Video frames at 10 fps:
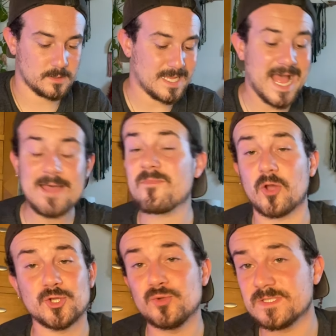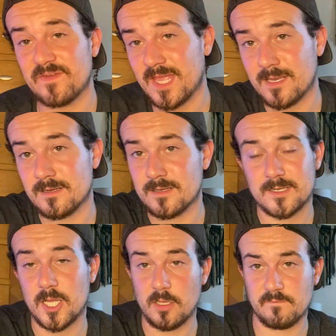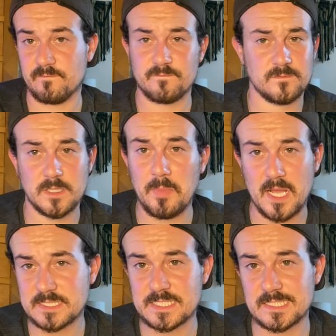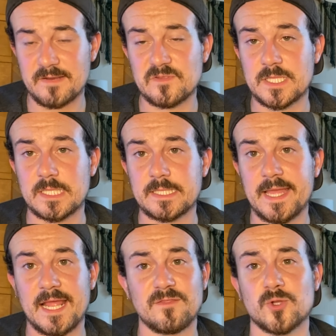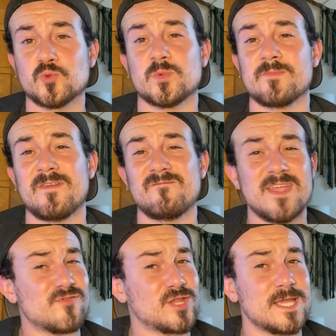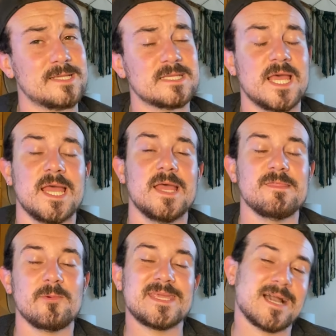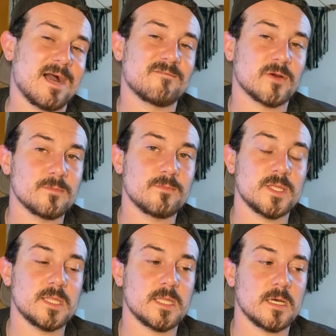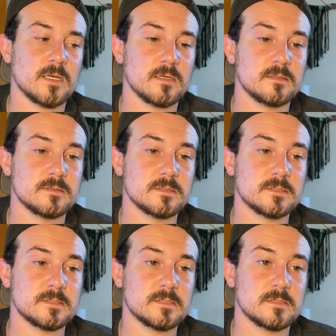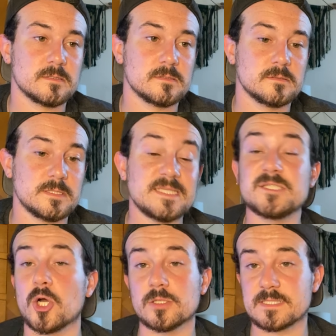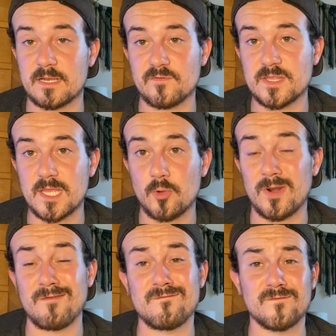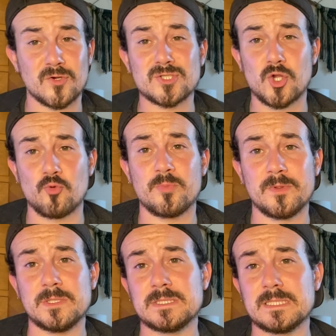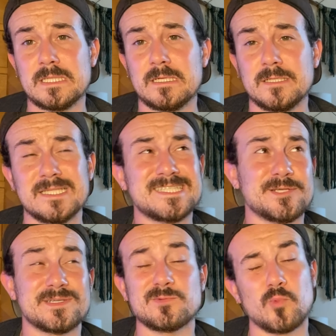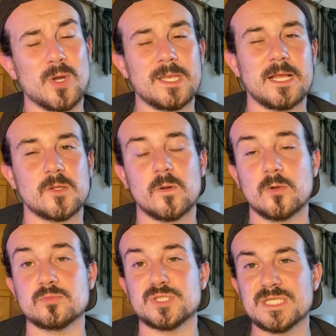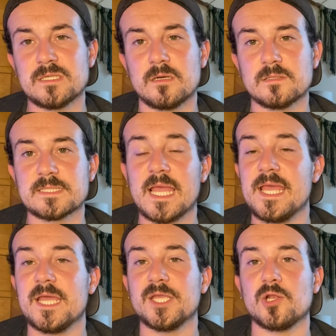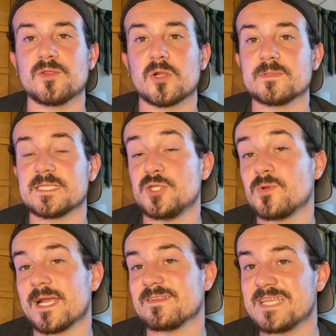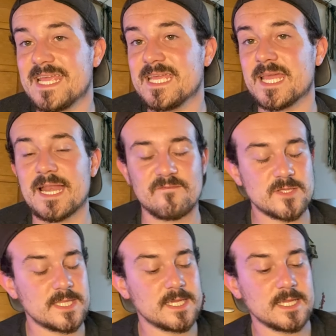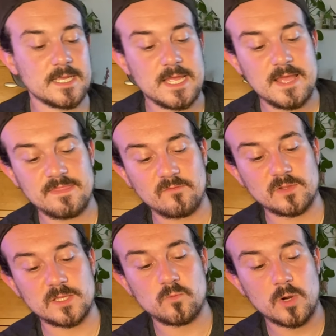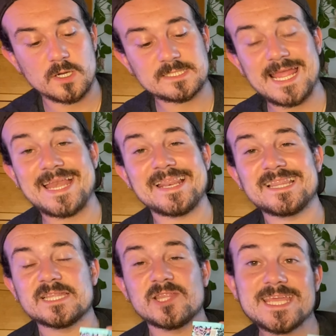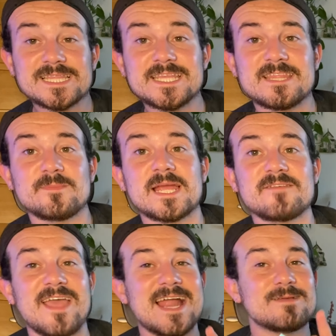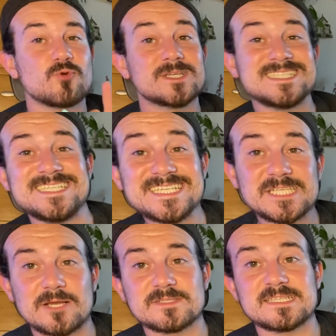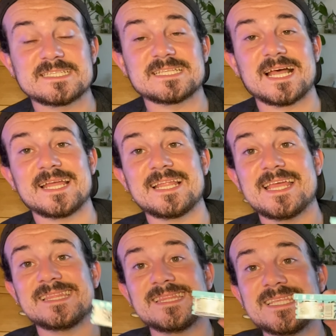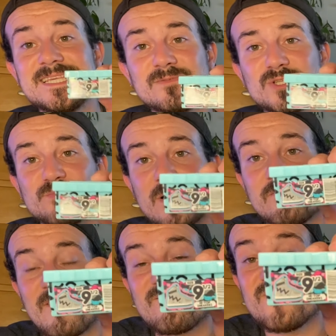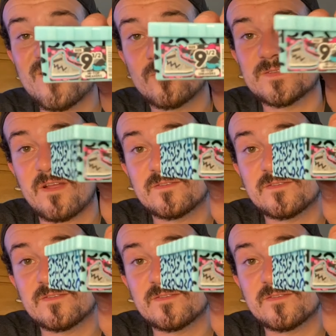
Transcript: I'm a huge fan of the boxes and everything like that. I thought it was one of my favorite things that we got from these dolls and everything when I first opened the Series 1 OMG dolls. You know, I thought it was a new kind of take and everything that really worked, and lately they've been kind of adding more details to the side, and these ones are probably my favorite ones I've ever